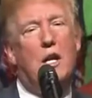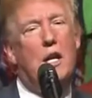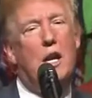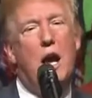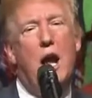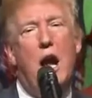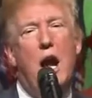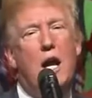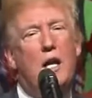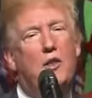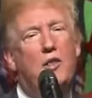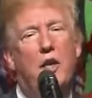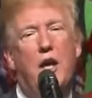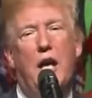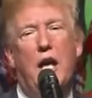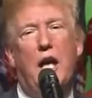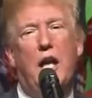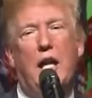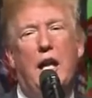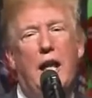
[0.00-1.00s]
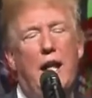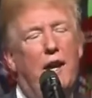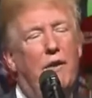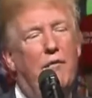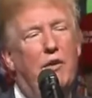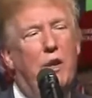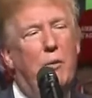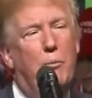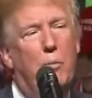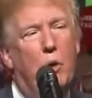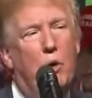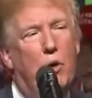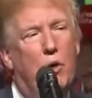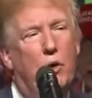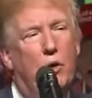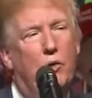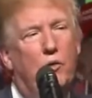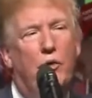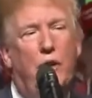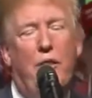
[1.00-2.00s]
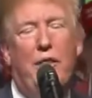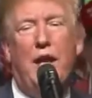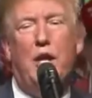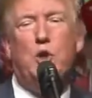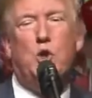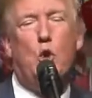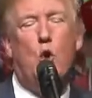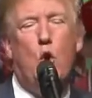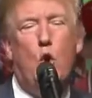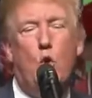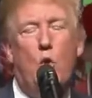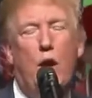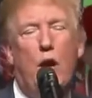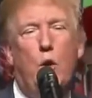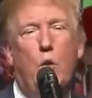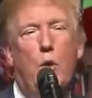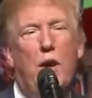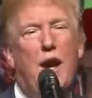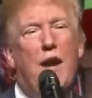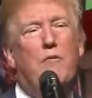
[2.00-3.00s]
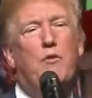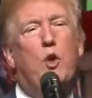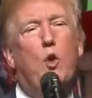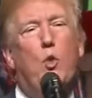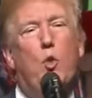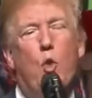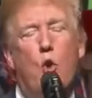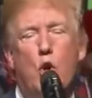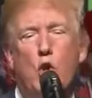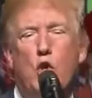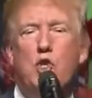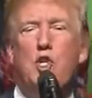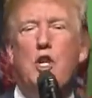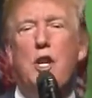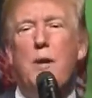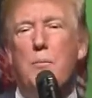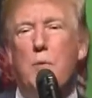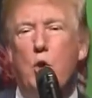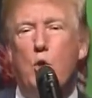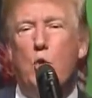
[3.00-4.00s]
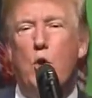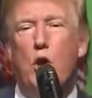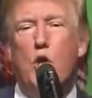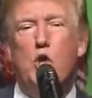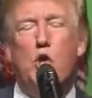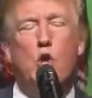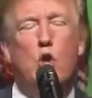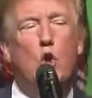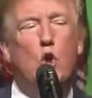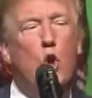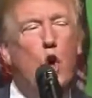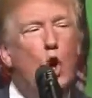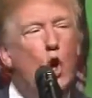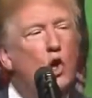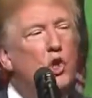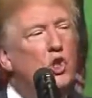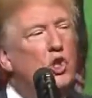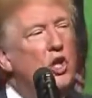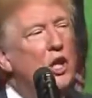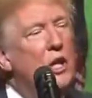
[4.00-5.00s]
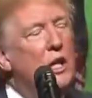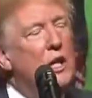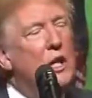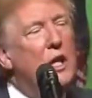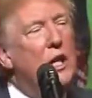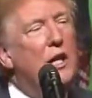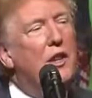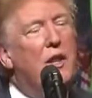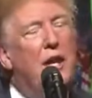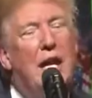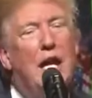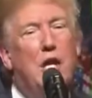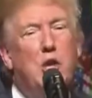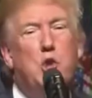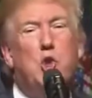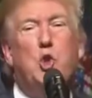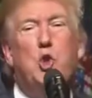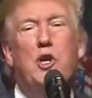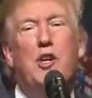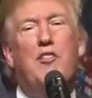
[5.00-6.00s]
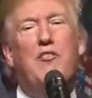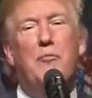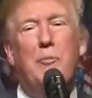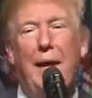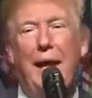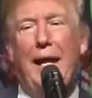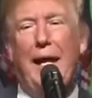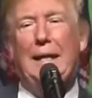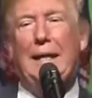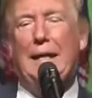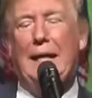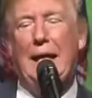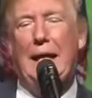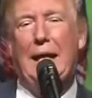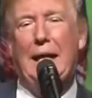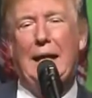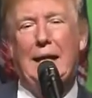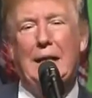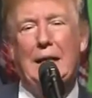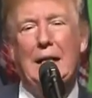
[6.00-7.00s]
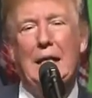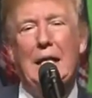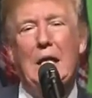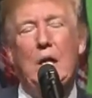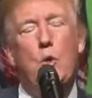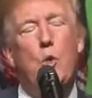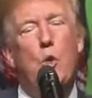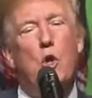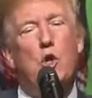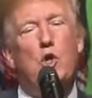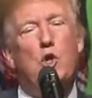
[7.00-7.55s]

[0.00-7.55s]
knock the hell out of your borders, and that's already. We have the worst immigration laws in the history of mankind. We're